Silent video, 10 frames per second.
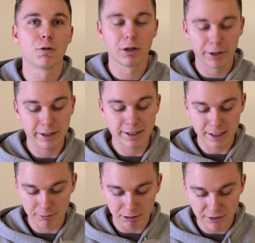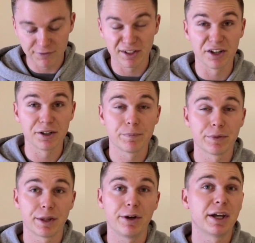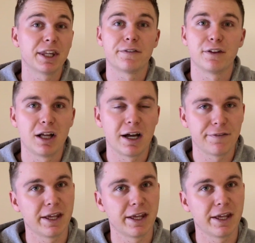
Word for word: A lot of these things, once you've done it, they're out there for life.